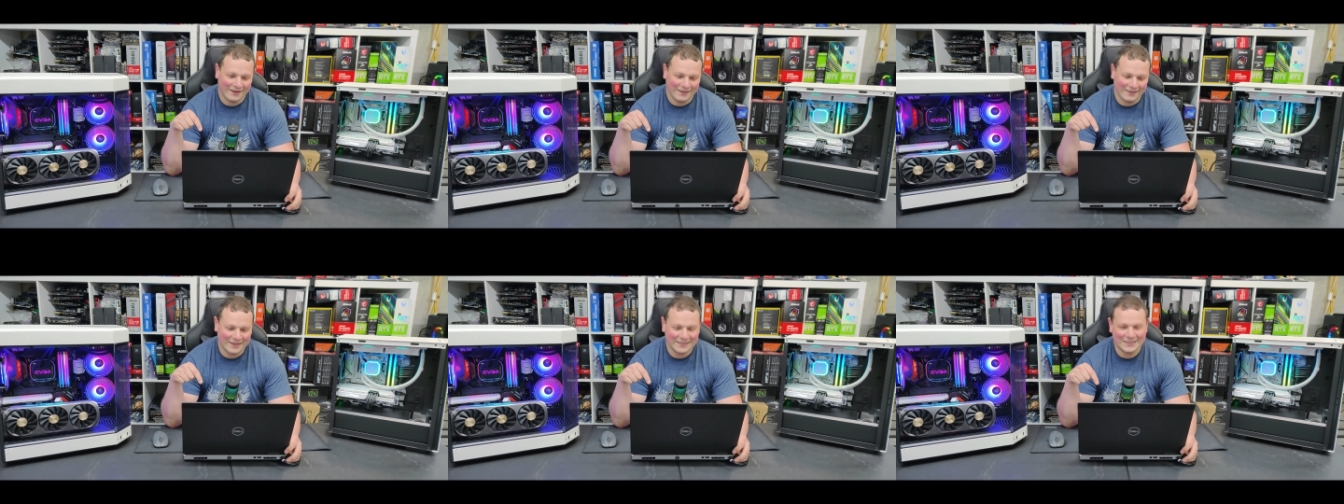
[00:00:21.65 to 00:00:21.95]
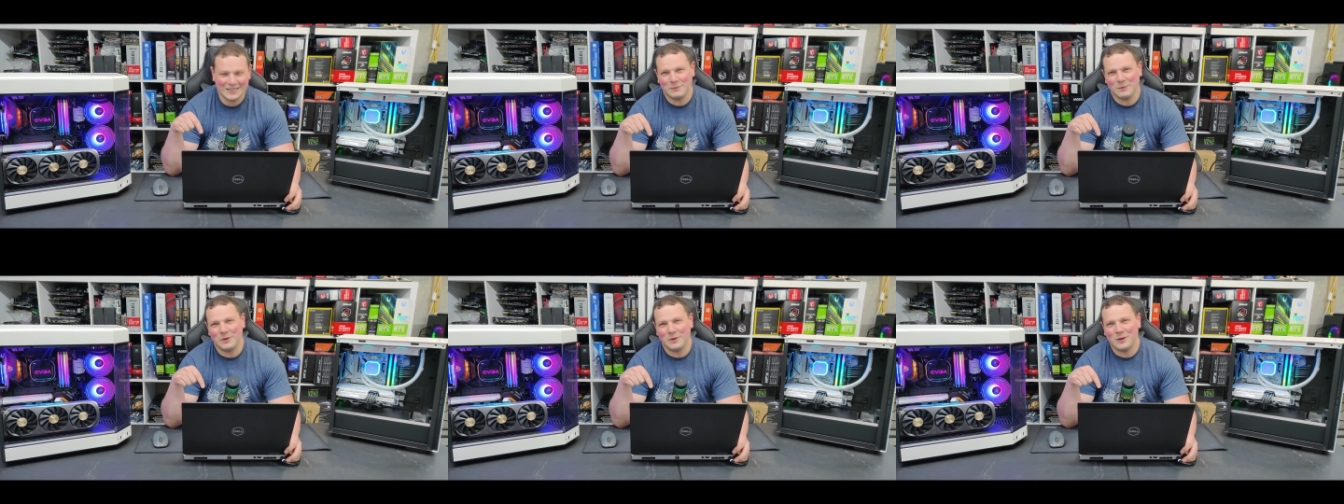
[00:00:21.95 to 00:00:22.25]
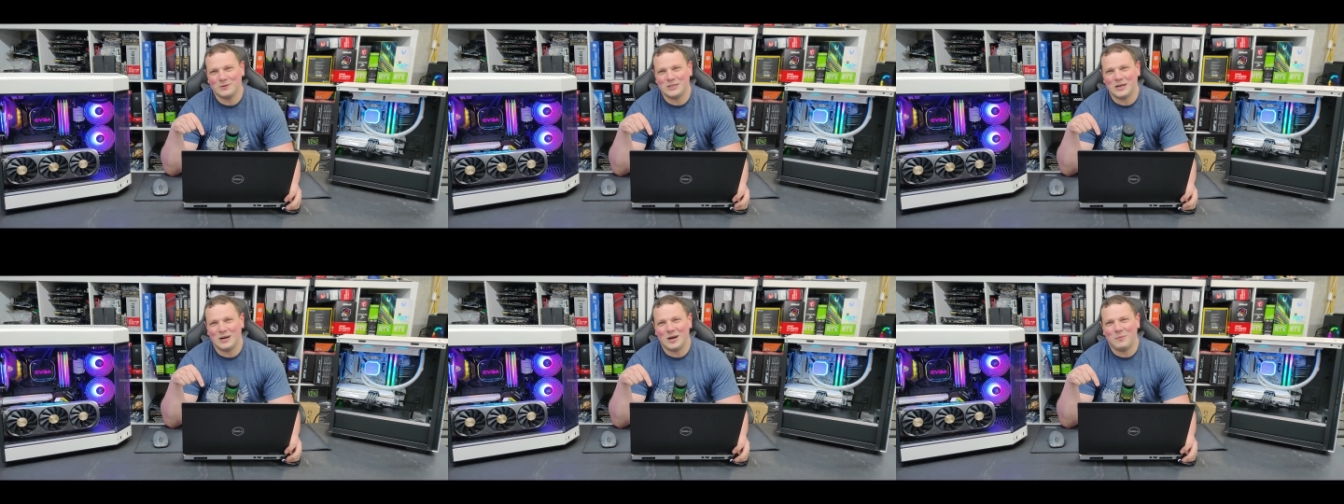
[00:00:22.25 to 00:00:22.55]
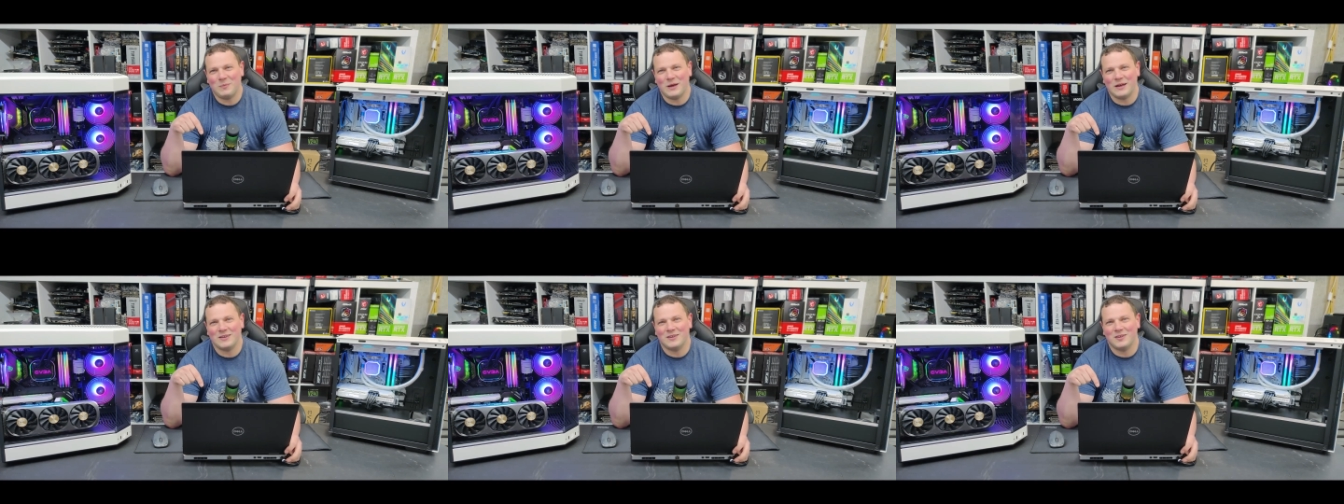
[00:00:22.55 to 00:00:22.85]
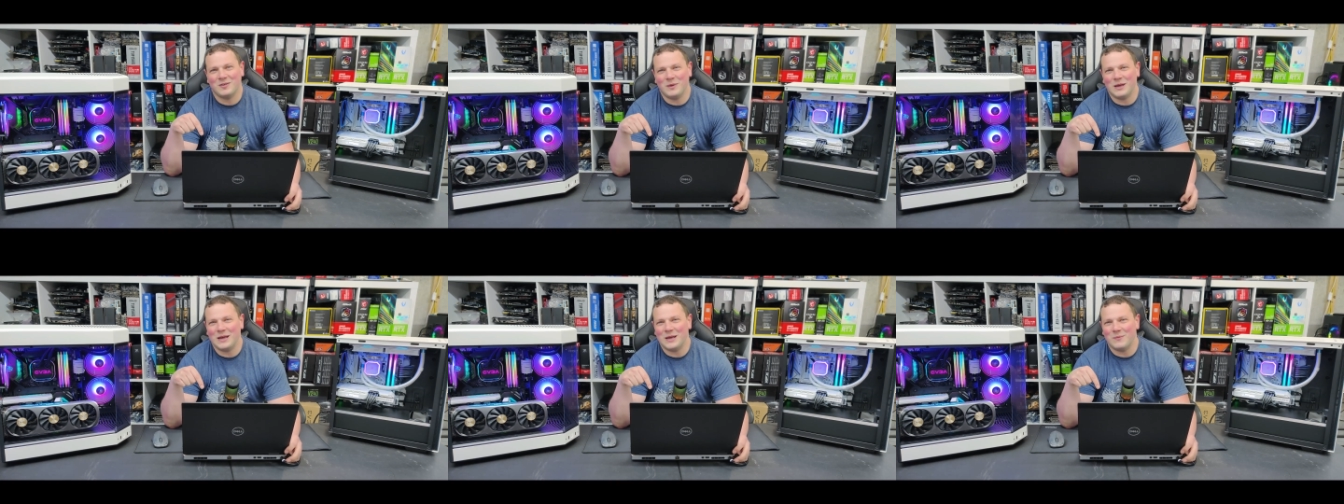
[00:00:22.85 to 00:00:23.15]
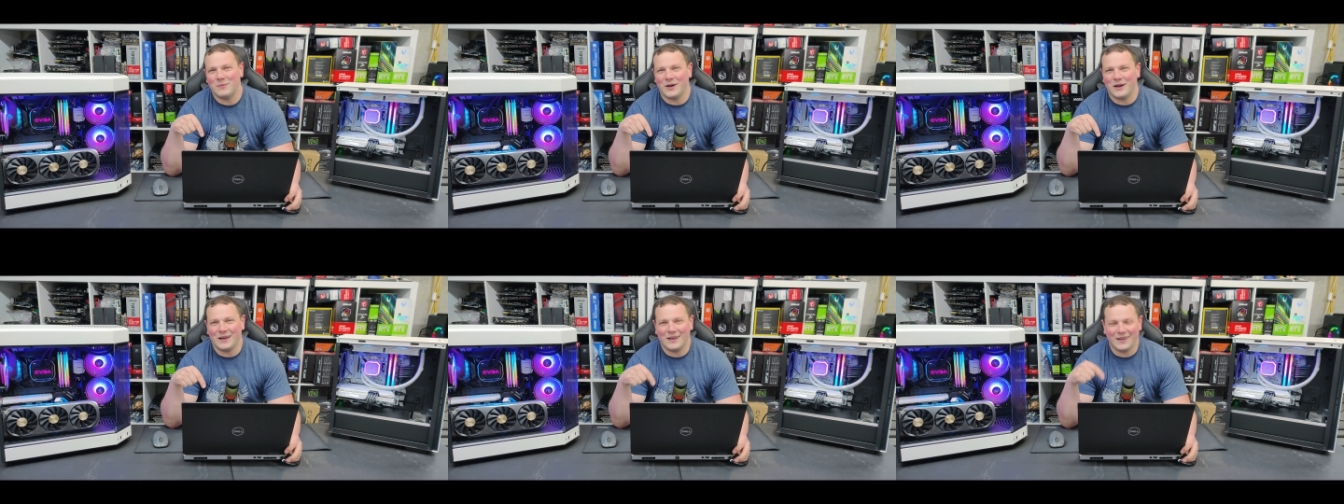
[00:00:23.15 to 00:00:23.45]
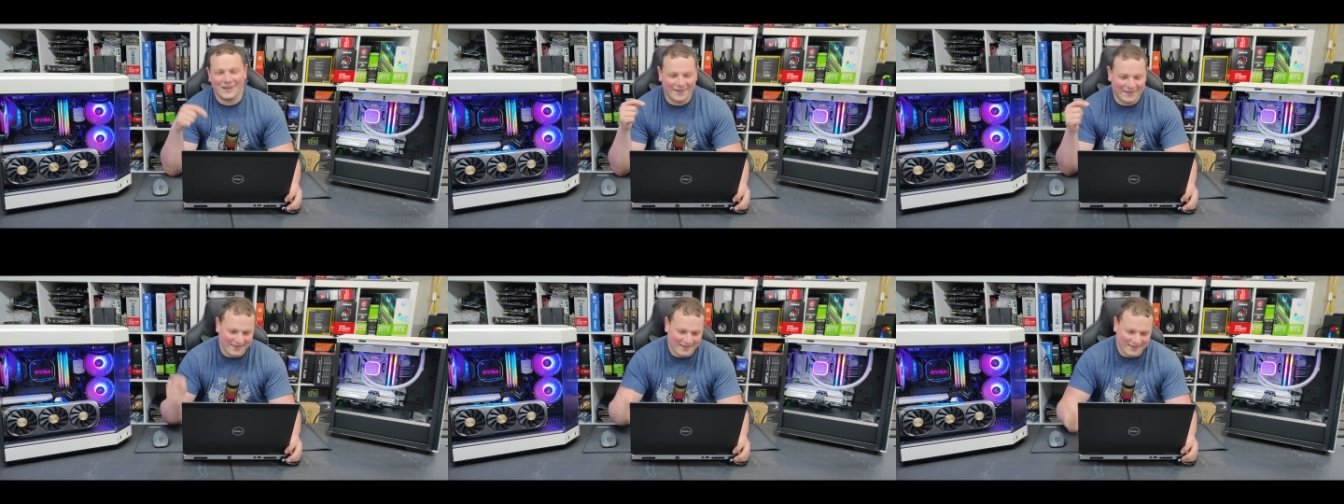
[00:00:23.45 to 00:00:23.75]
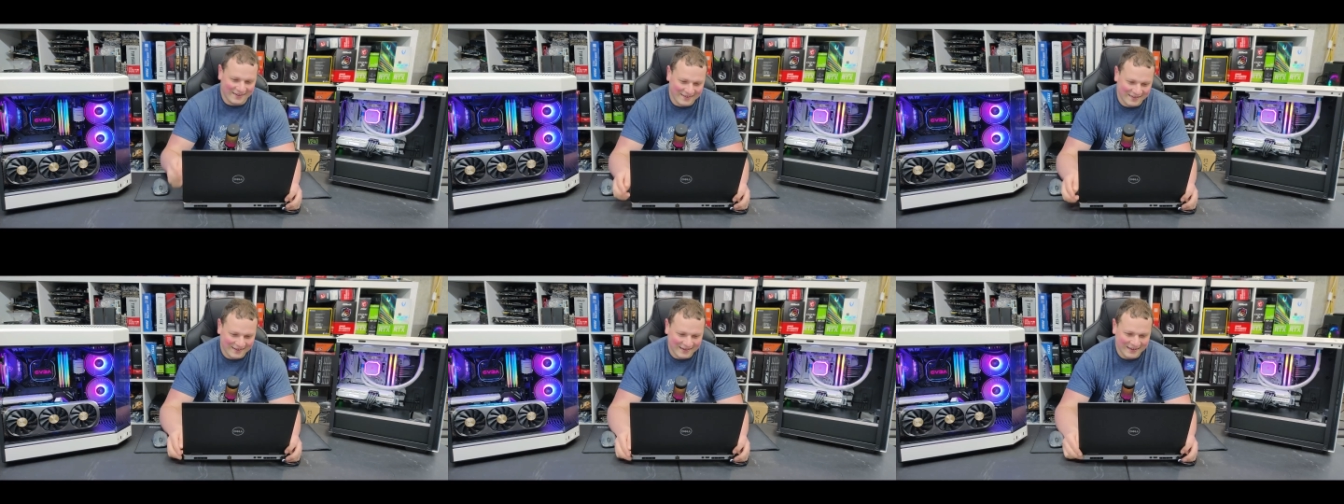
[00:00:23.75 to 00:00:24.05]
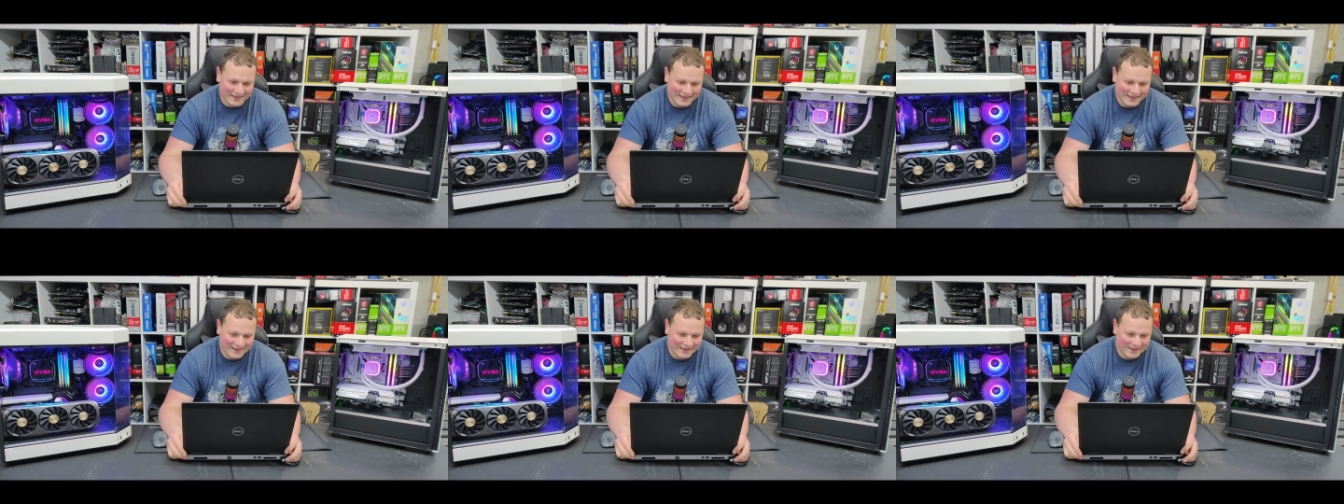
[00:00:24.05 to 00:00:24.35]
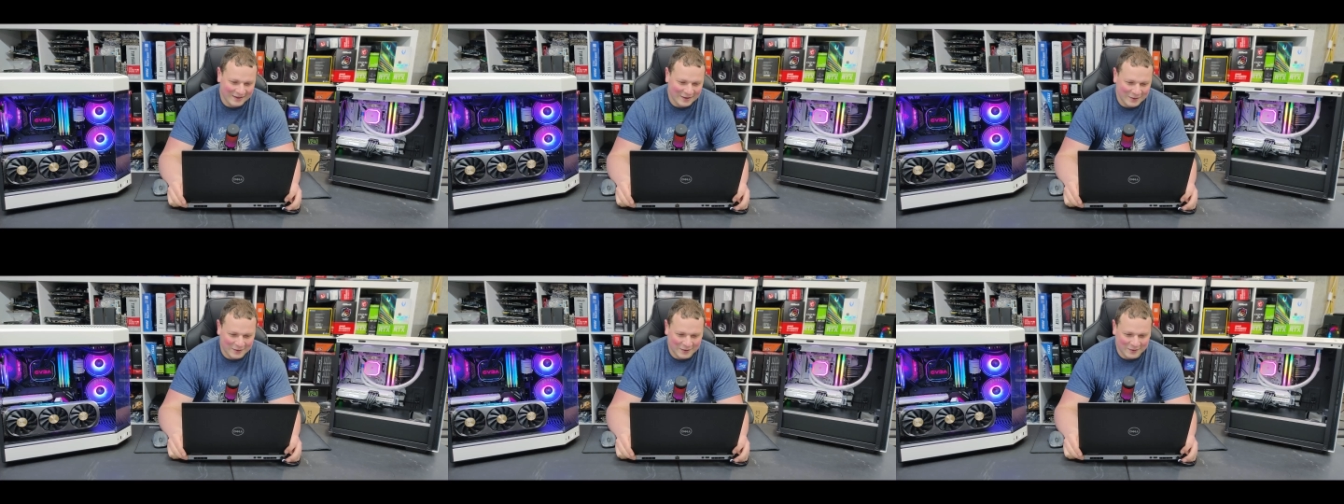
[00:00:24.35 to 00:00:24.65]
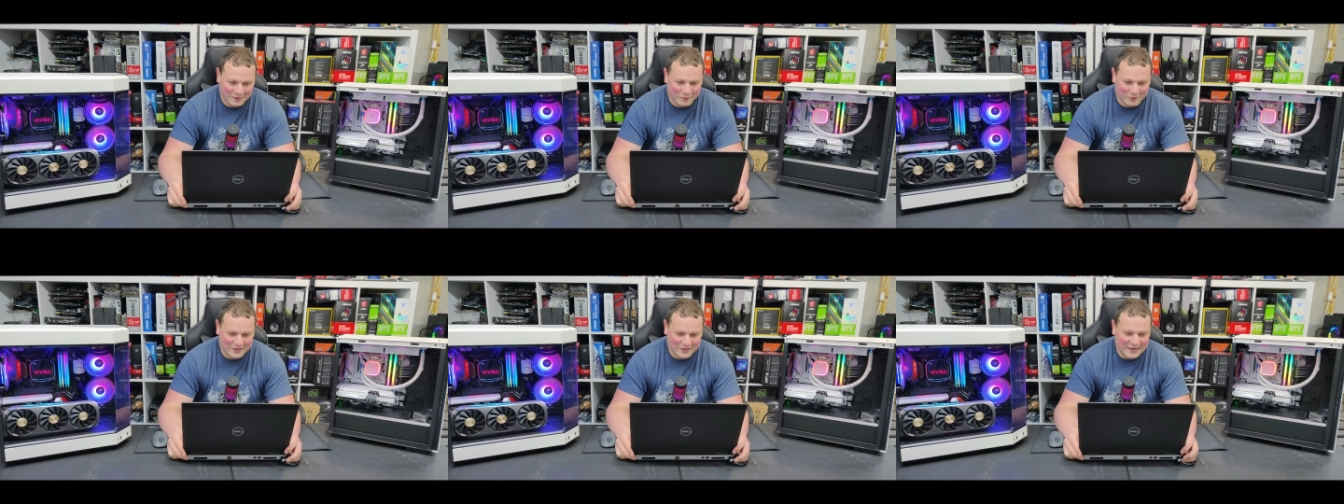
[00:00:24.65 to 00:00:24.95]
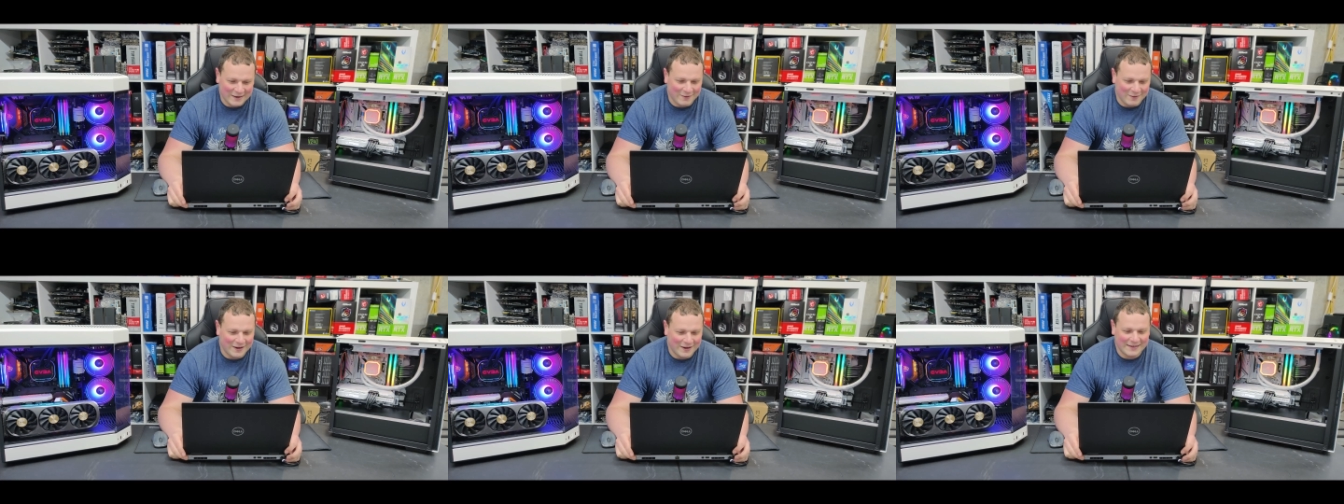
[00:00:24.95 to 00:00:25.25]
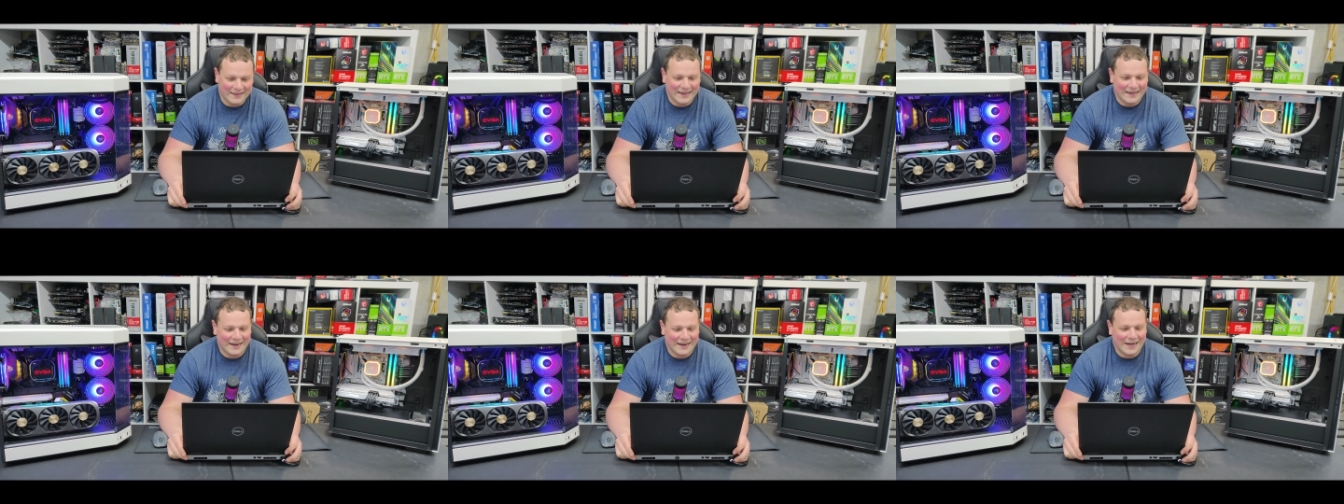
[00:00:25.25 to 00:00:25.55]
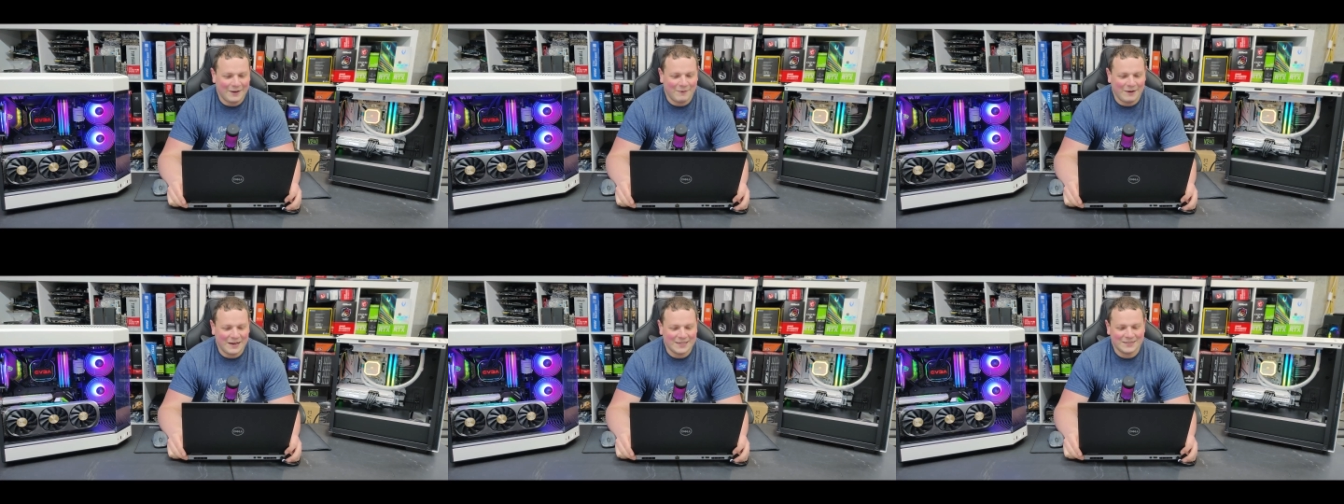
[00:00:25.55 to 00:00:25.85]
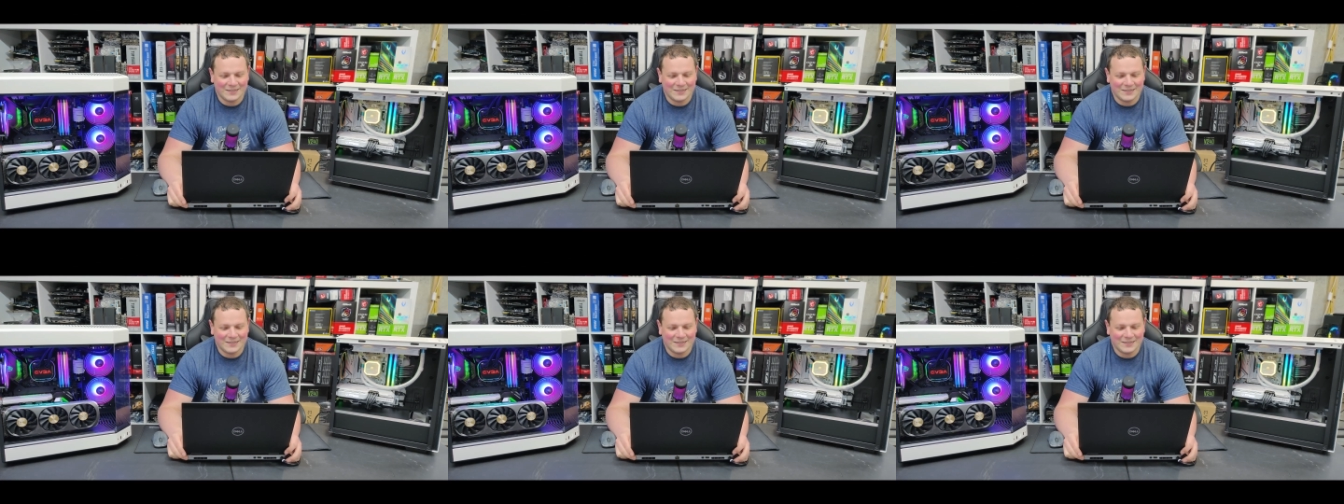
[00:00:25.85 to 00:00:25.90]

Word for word: they seem a little cherry-picked to me, but we'll take a look at that anyways.